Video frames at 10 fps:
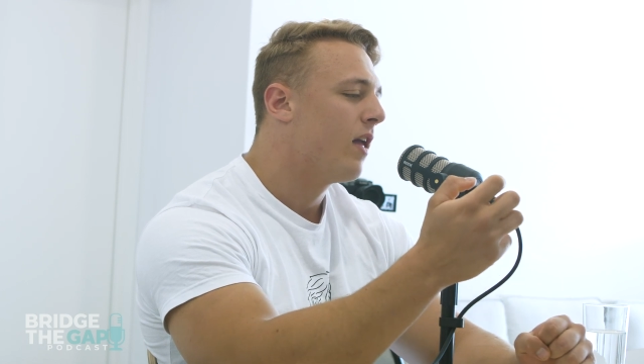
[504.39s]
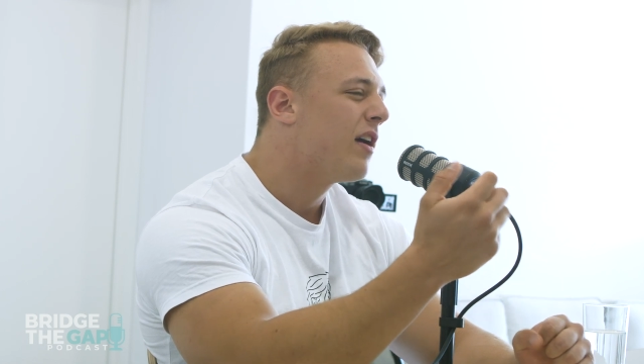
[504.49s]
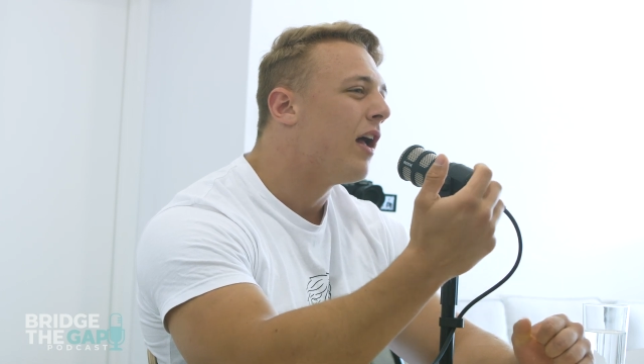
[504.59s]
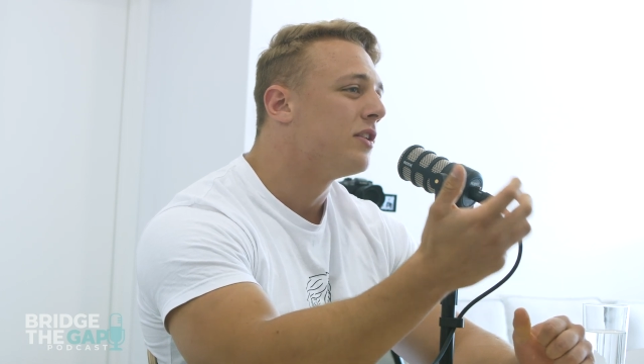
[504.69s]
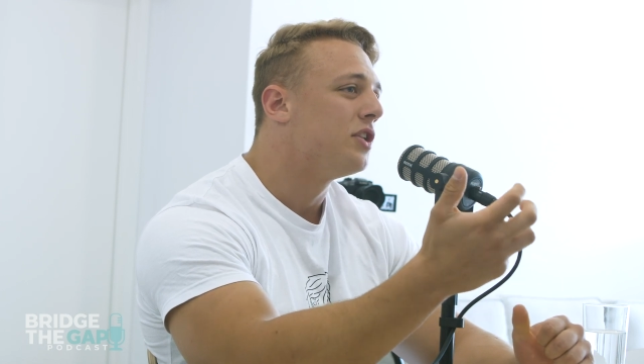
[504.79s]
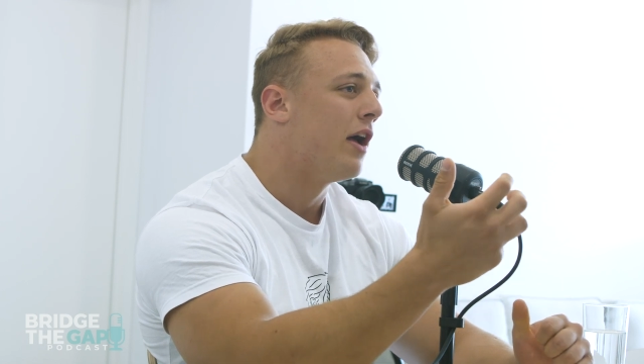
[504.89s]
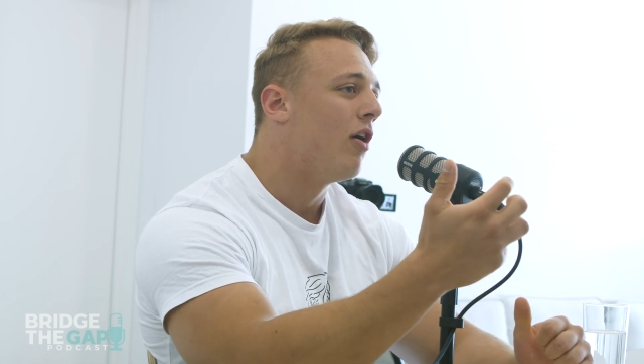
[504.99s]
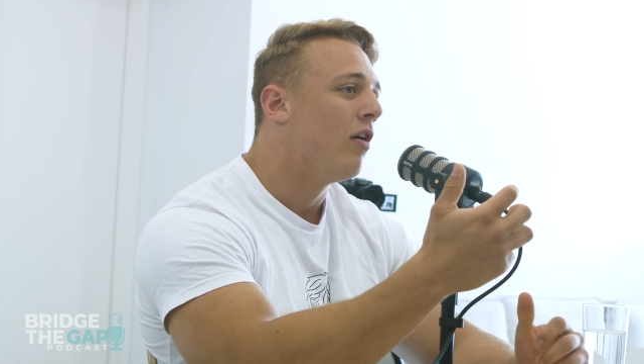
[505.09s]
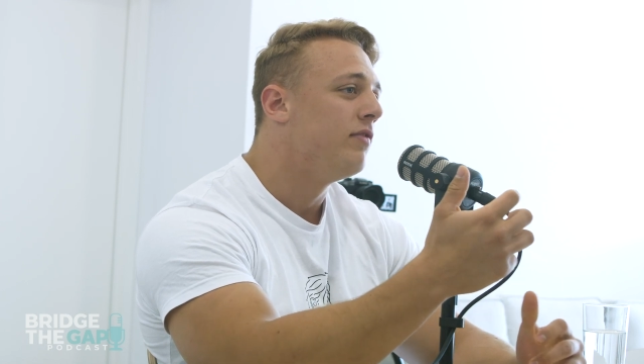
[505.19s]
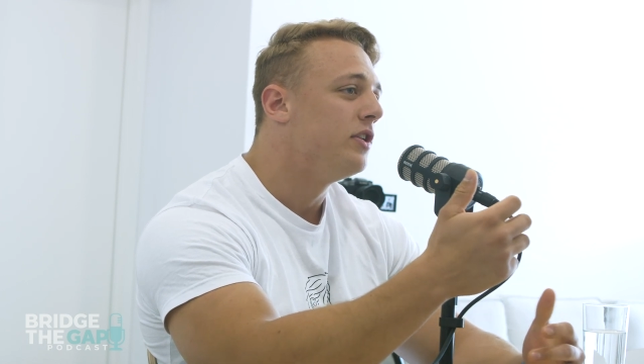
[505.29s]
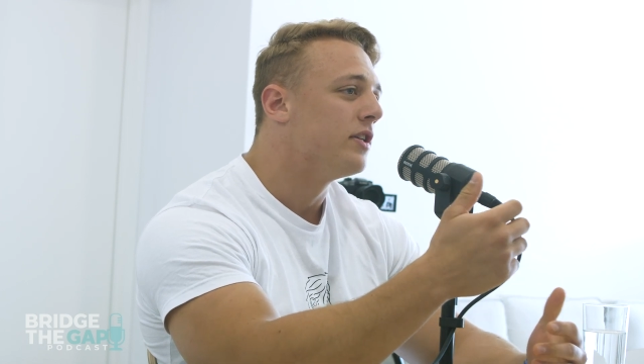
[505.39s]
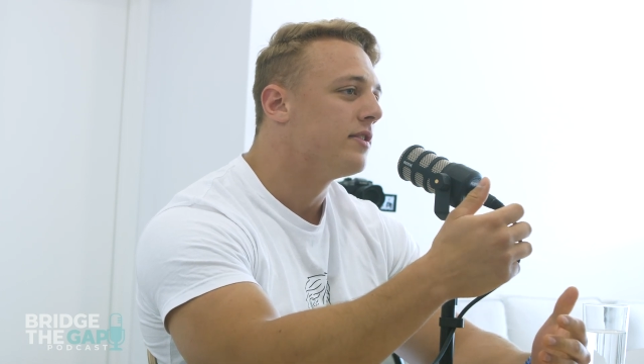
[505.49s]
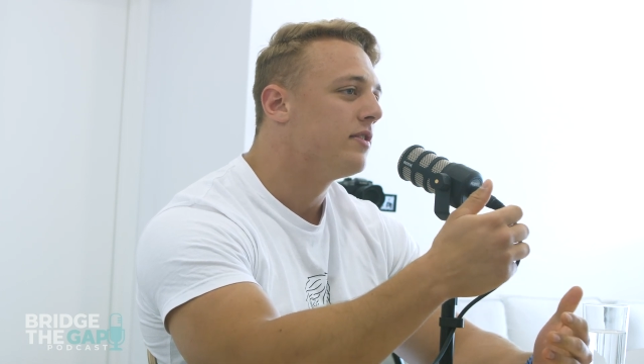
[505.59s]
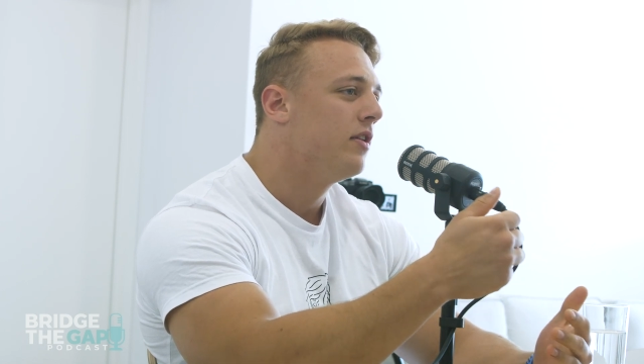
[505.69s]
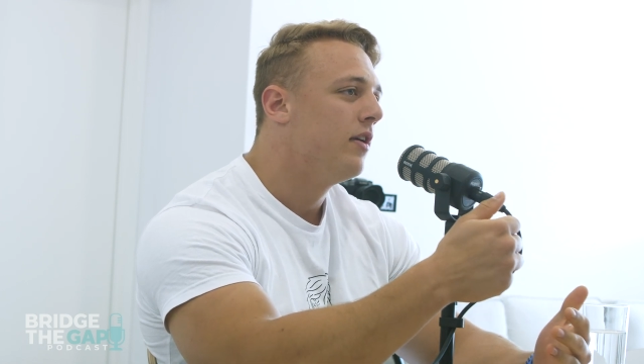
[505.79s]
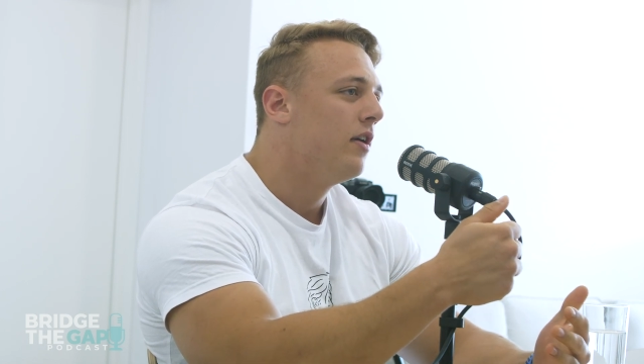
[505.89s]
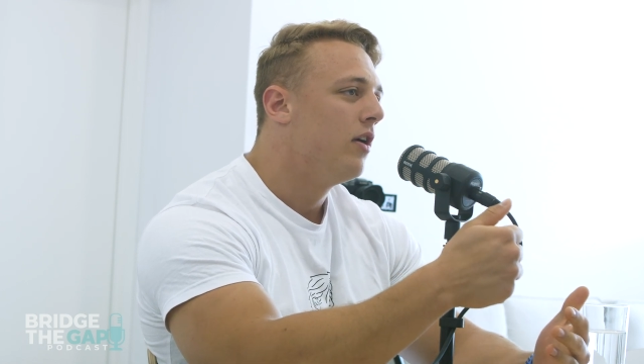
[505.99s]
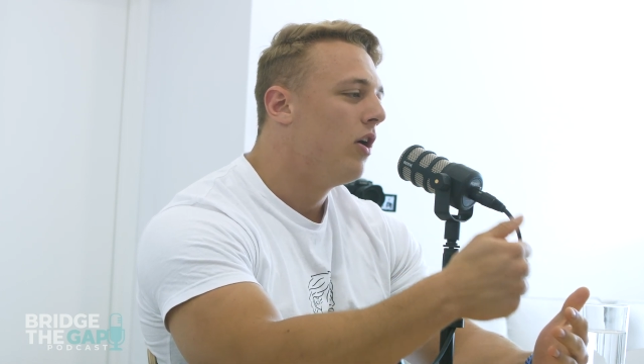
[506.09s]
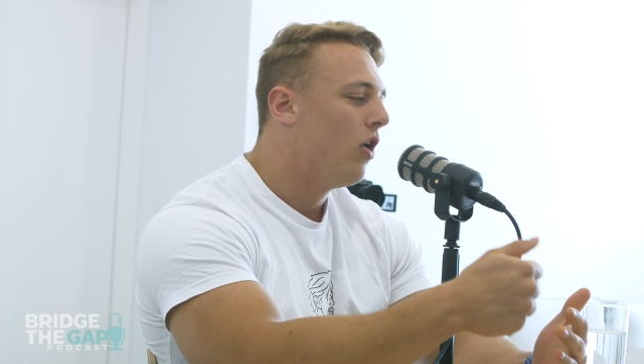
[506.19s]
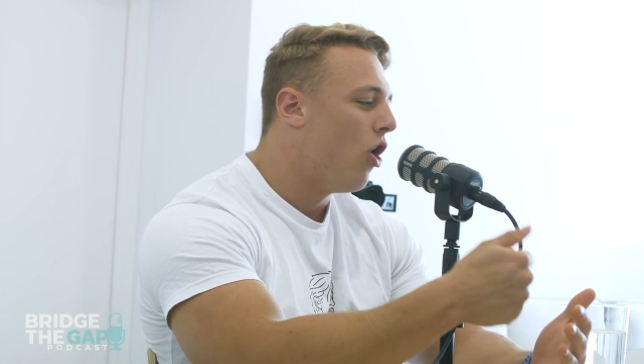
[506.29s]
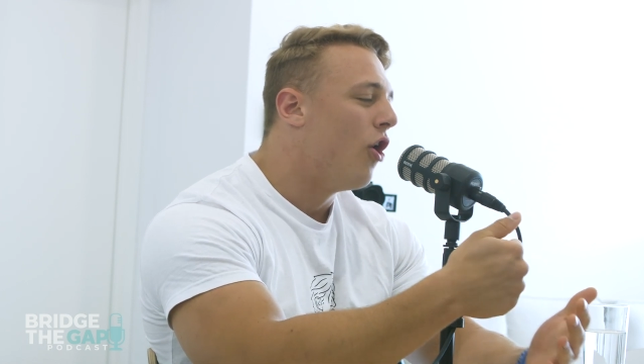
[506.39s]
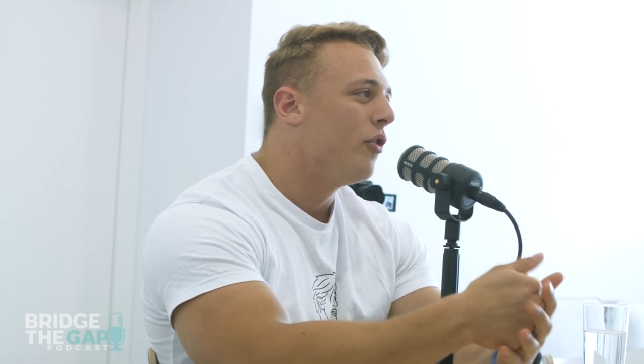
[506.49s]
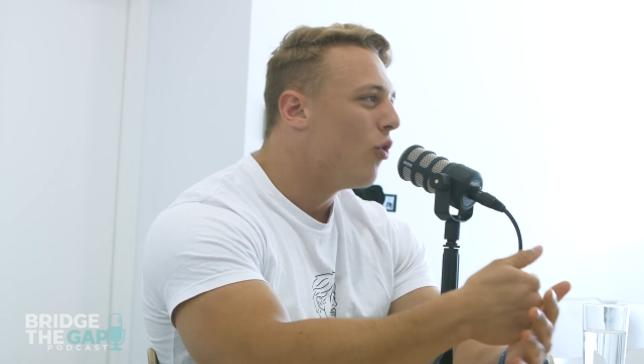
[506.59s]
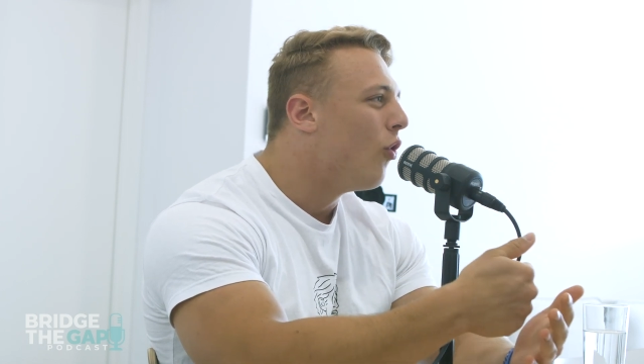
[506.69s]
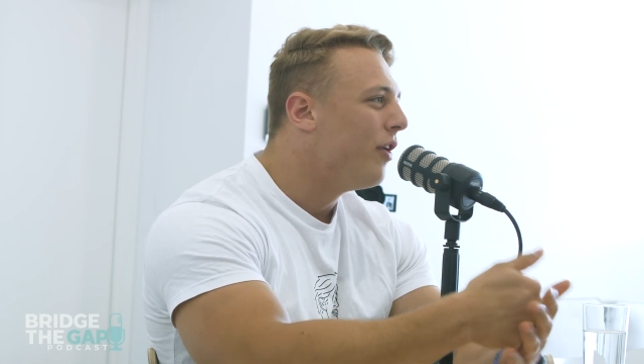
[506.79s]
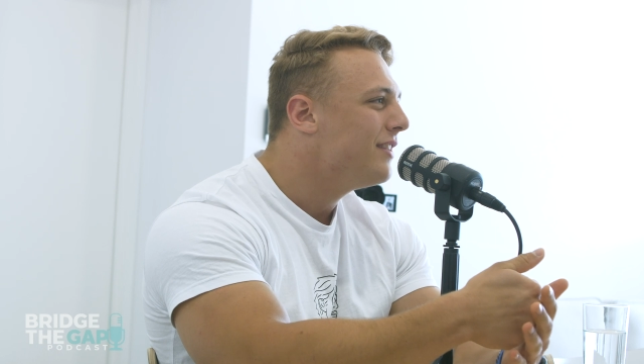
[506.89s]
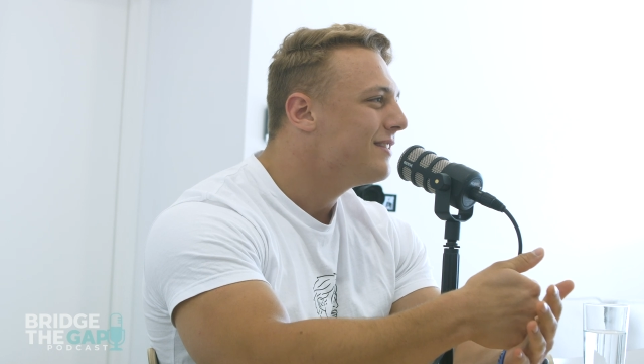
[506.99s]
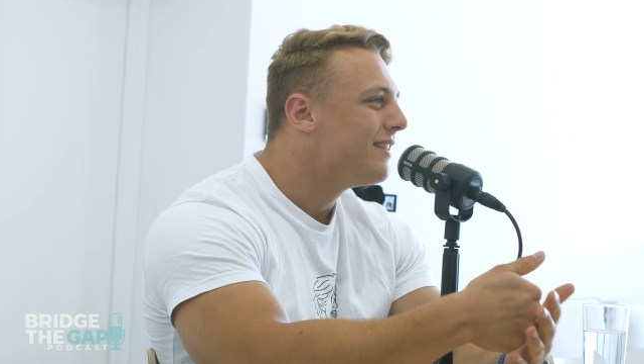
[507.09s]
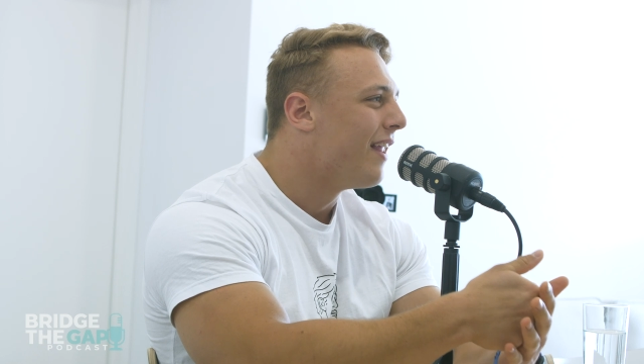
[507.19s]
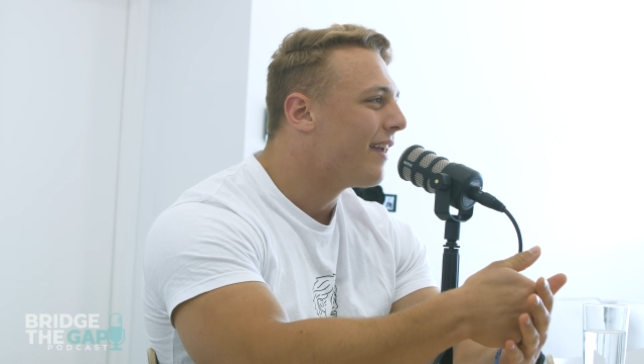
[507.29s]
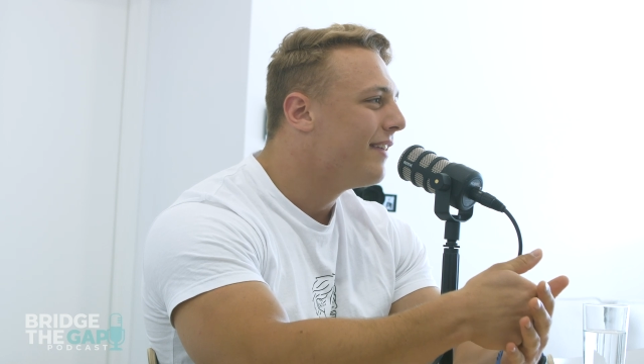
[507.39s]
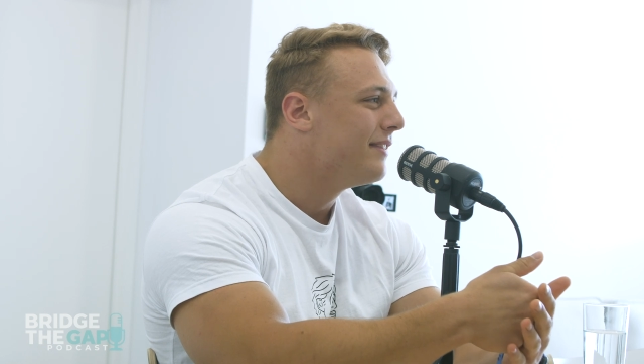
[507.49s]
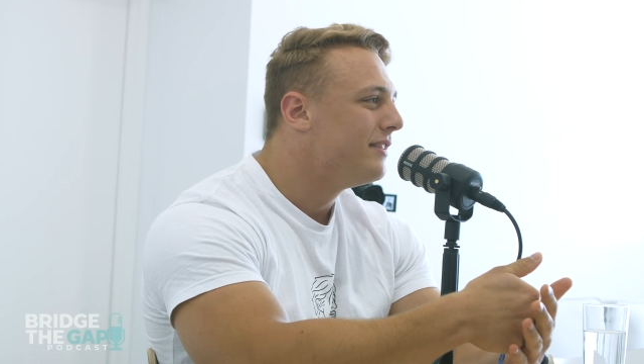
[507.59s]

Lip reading: culture of just hardcoreness, like